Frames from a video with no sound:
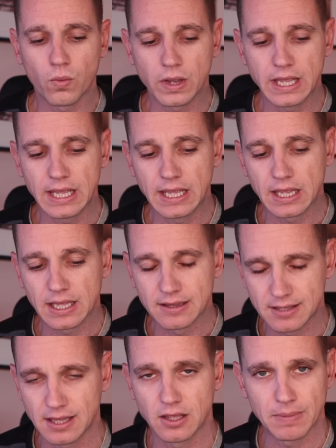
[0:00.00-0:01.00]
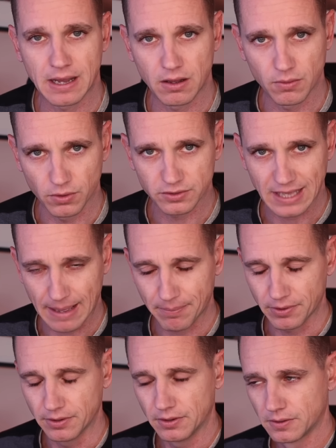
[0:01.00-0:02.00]
we continue about what's
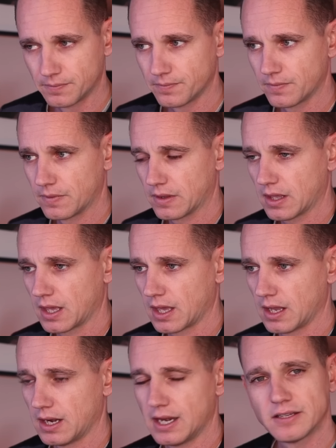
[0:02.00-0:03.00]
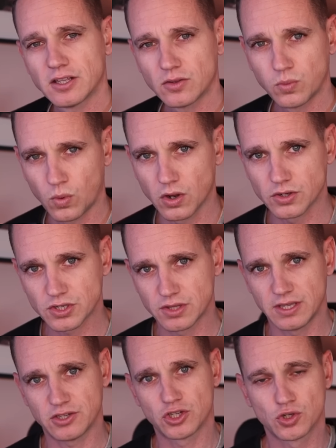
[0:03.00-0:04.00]
happened, let's just watch
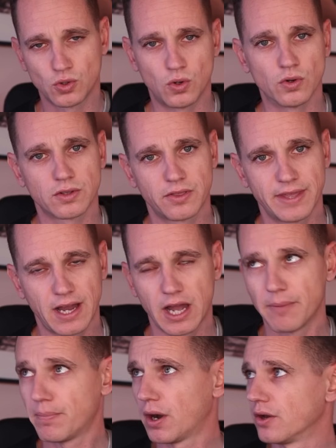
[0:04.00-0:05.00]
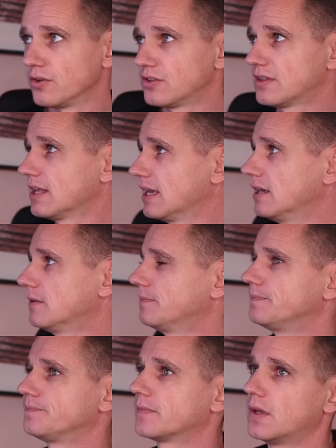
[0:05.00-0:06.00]
this short that I posted
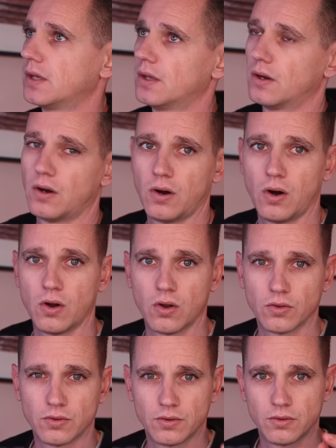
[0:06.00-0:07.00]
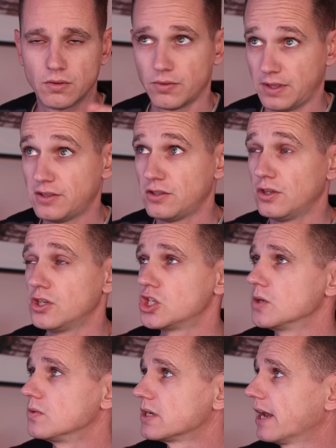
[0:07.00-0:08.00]
on this
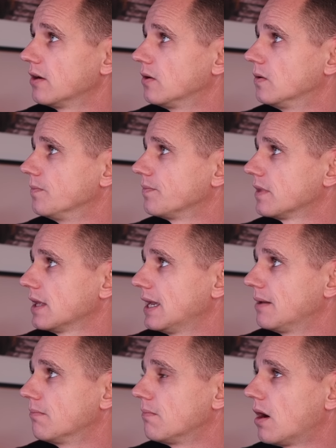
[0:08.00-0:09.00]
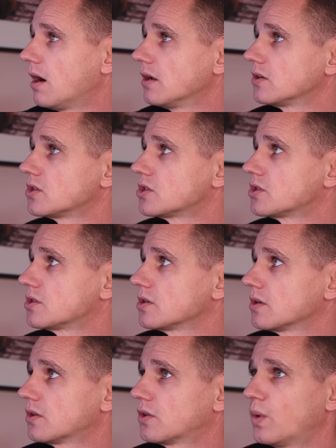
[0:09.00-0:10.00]
YouTube channel in March
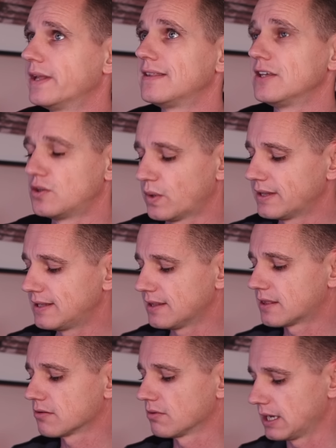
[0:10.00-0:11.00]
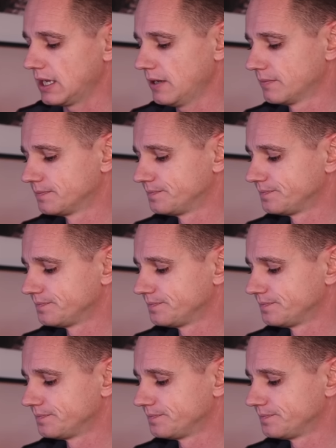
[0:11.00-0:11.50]
2023,